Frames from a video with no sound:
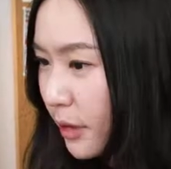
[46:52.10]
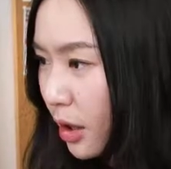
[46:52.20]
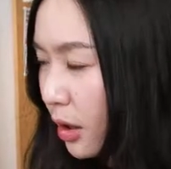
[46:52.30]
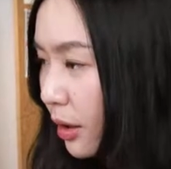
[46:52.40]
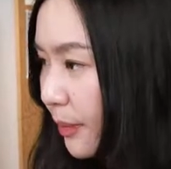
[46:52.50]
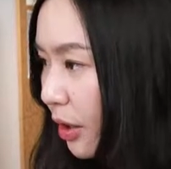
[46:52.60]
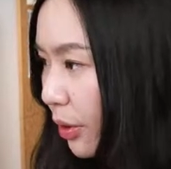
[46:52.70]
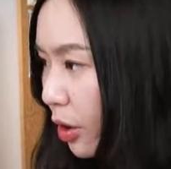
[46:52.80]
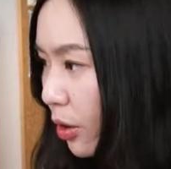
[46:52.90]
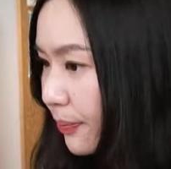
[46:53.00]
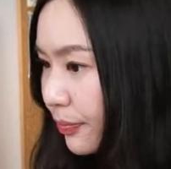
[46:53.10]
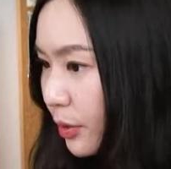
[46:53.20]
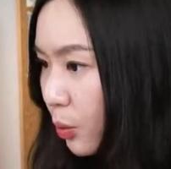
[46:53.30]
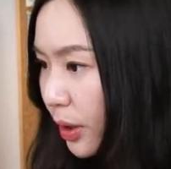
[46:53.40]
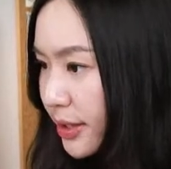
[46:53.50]
Here we go.
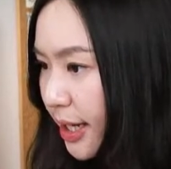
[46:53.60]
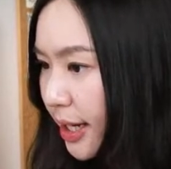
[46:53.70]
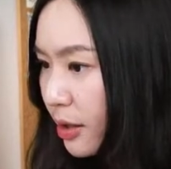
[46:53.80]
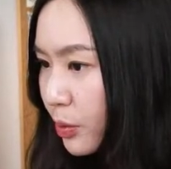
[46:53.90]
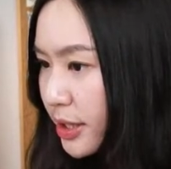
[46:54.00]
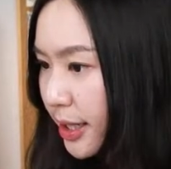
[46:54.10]
One second.